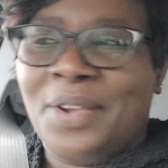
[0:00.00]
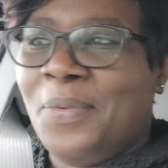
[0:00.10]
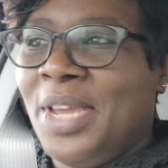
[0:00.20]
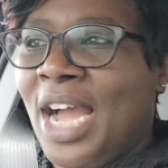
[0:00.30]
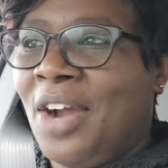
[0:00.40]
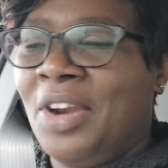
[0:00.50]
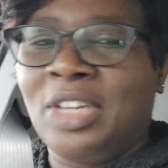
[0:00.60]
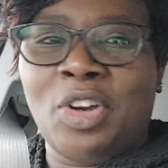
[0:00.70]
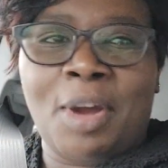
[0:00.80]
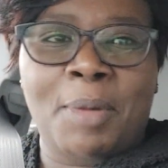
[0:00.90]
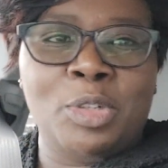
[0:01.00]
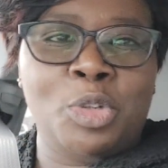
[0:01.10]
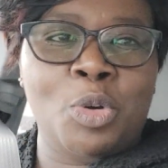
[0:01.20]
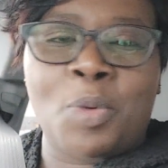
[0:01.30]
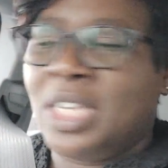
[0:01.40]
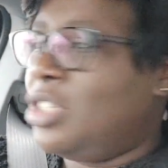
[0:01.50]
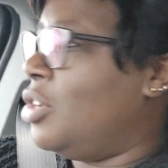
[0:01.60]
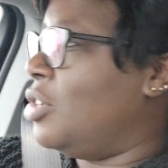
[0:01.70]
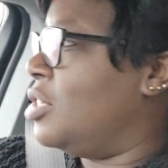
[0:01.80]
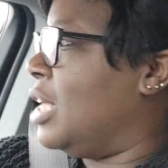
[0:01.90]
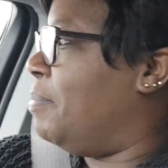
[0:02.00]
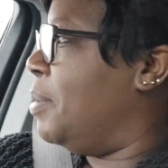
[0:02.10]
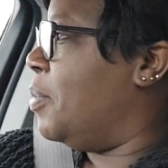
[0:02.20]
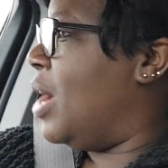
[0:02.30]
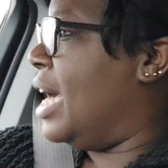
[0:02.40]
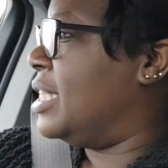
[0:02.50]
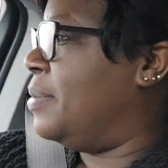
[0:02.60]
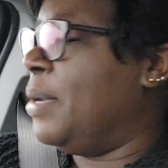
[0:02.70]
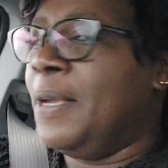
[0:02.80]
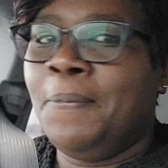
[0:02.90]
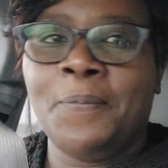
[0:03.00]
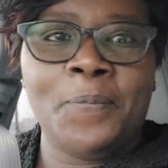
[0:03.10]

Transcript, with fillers: We are going to talk about two questions that people asked me